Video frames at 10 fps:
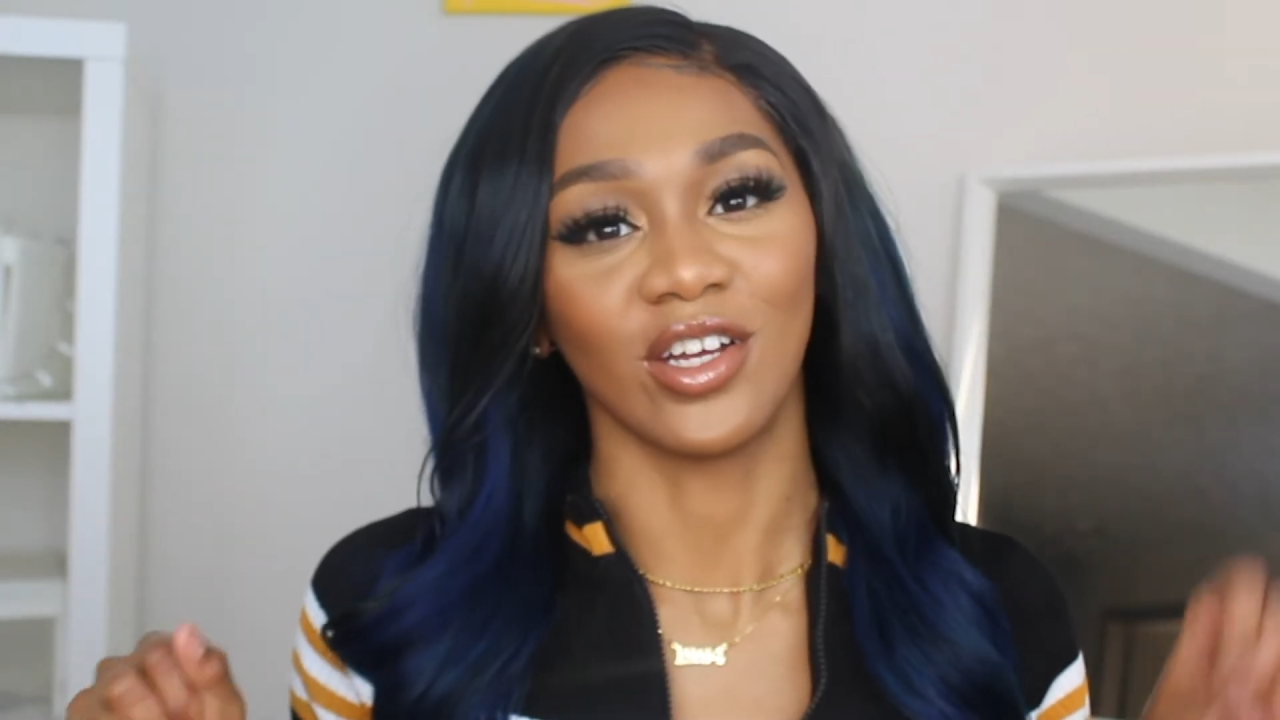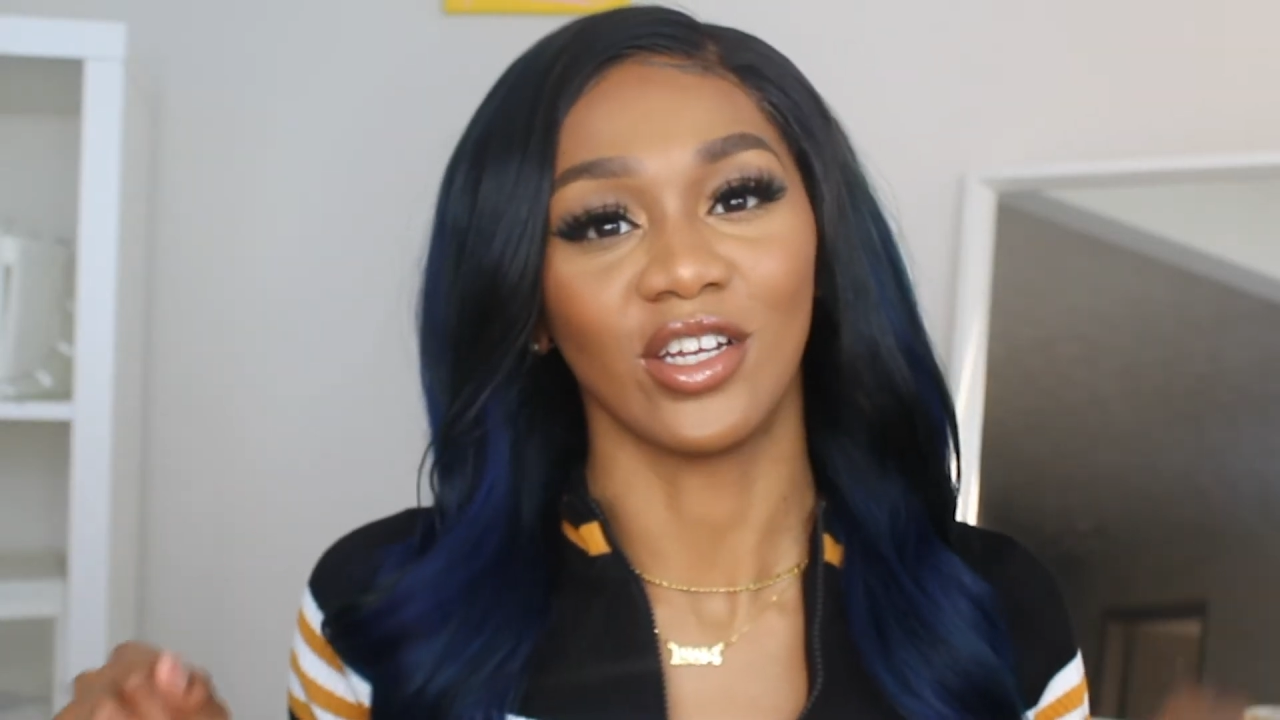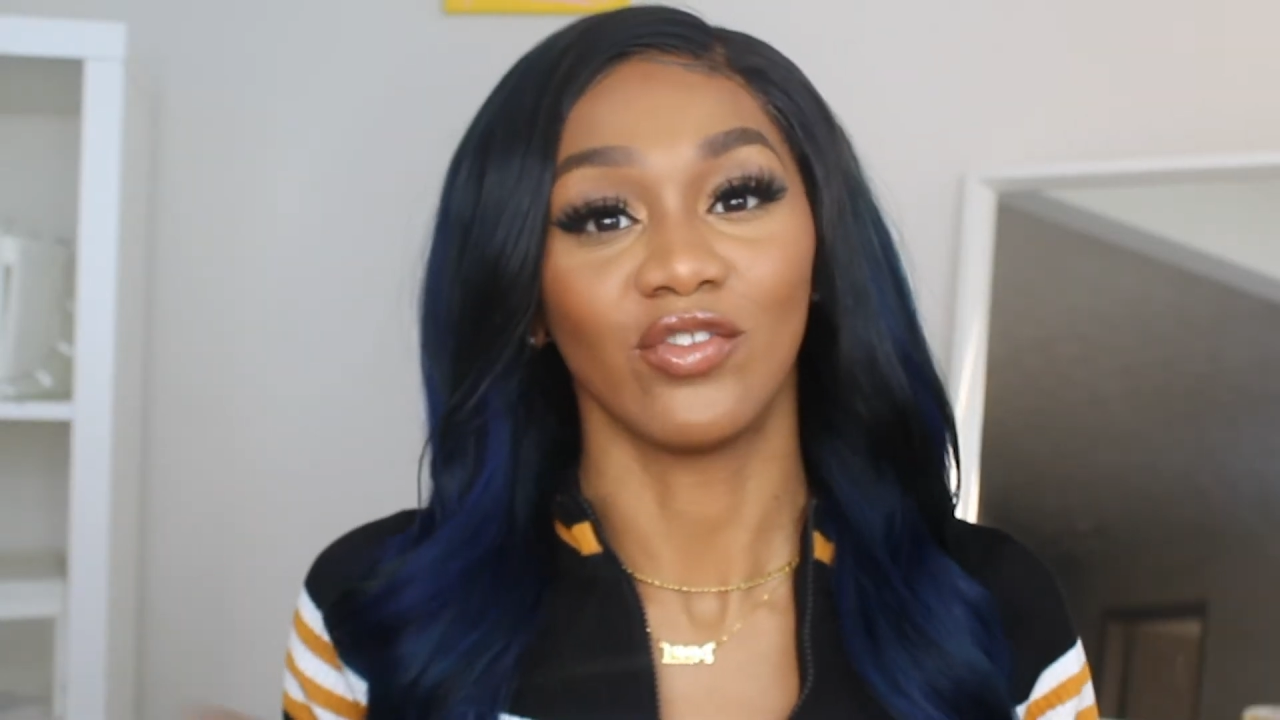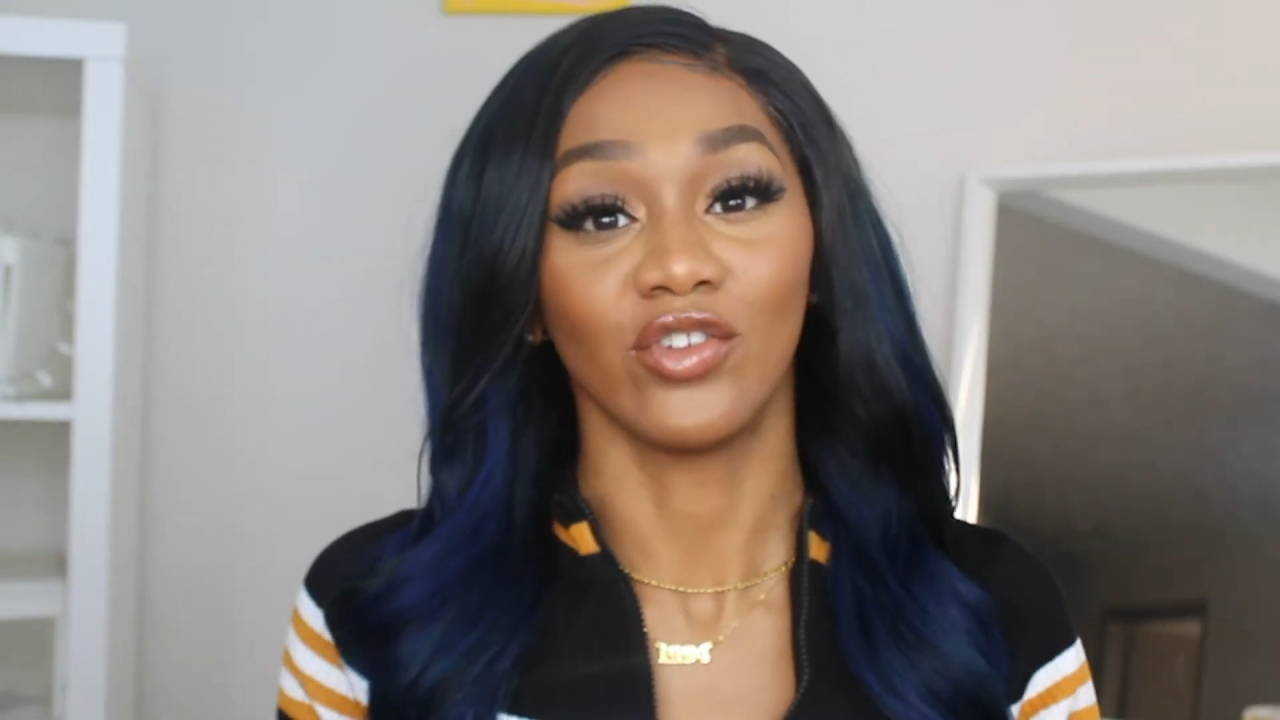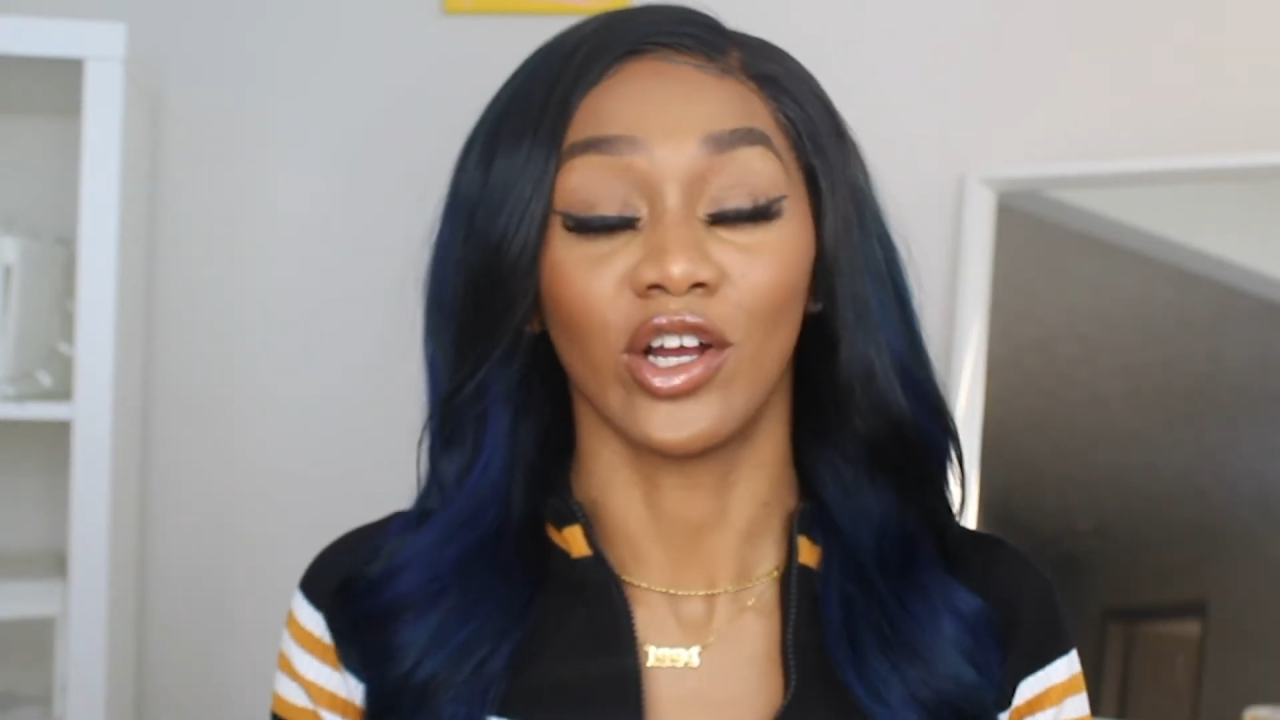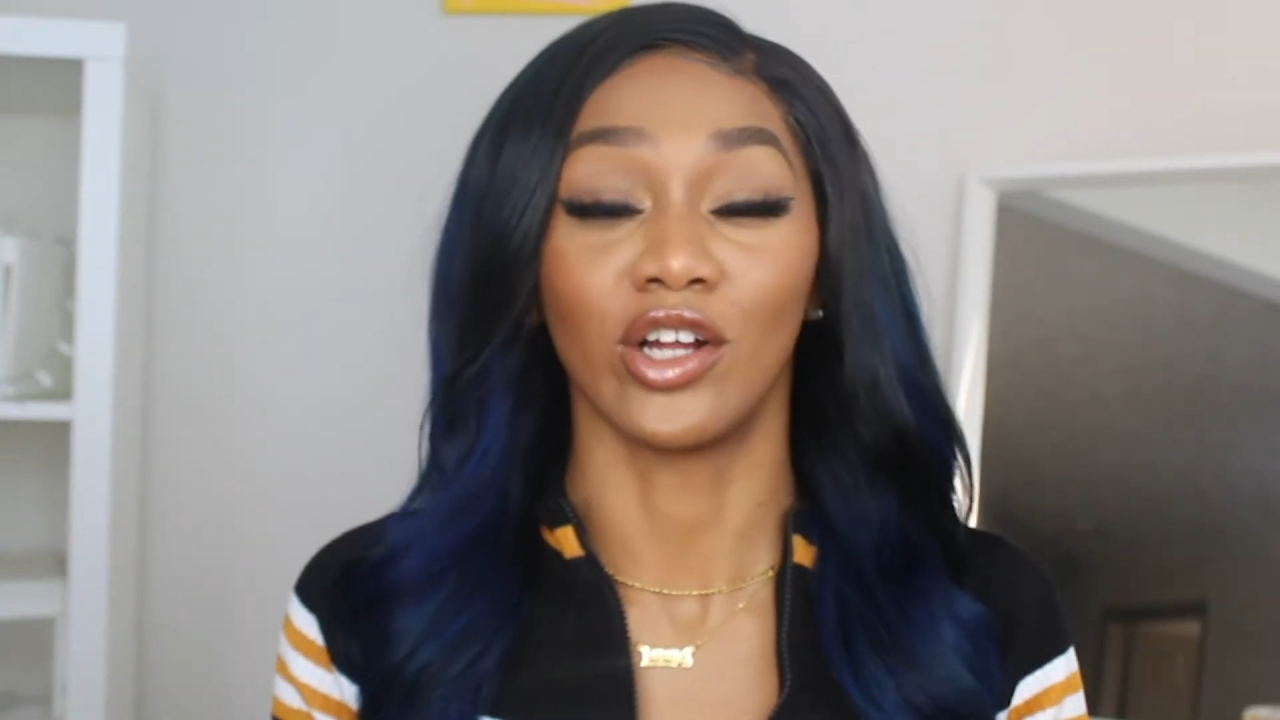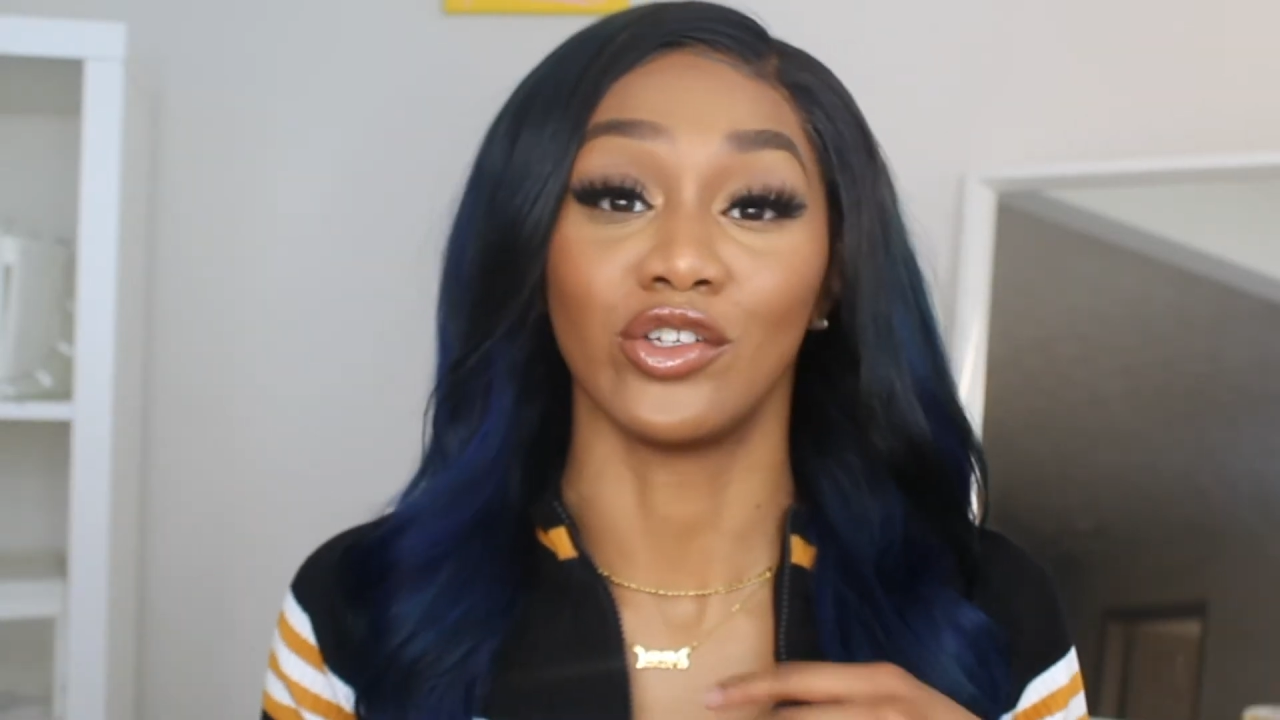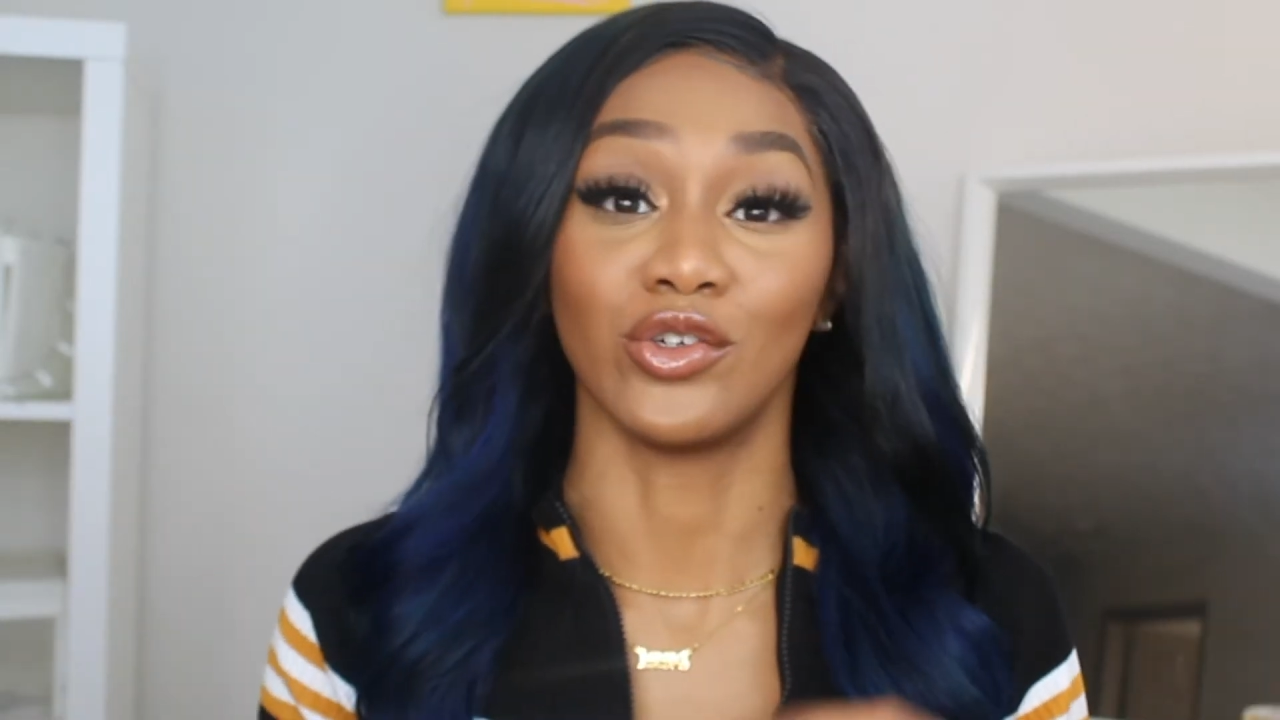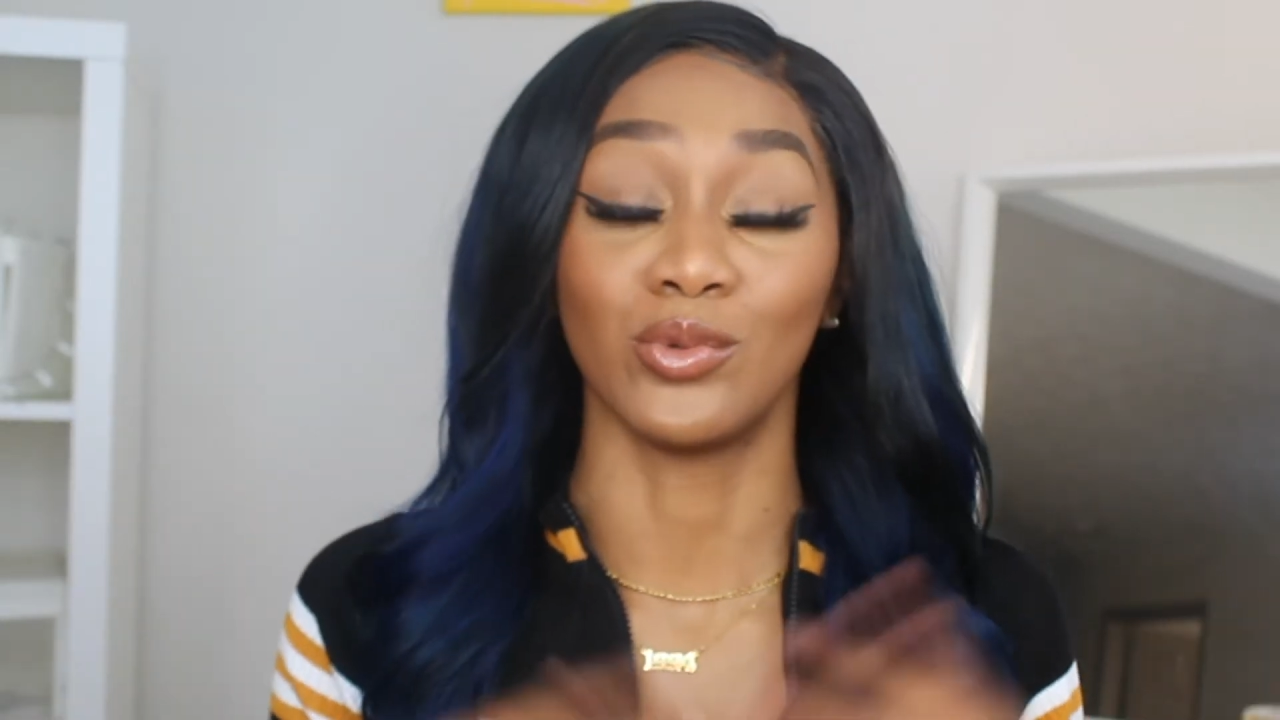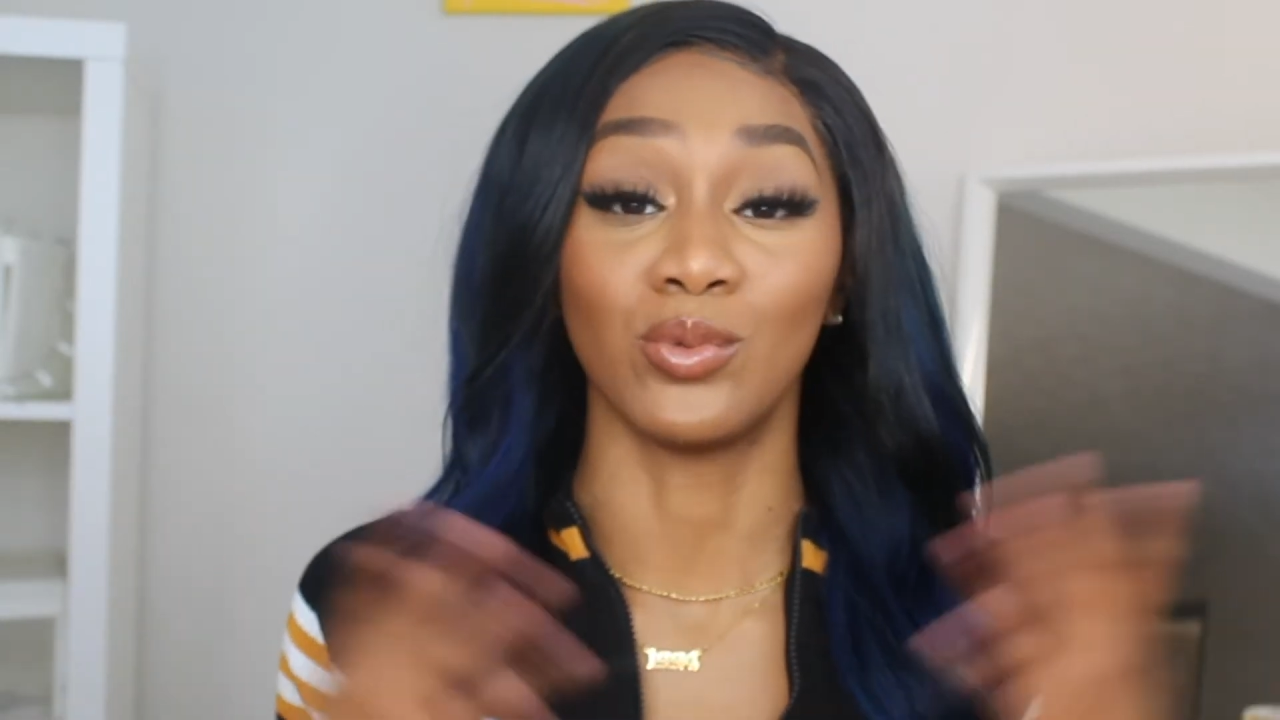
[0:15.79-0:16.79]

and if you are new,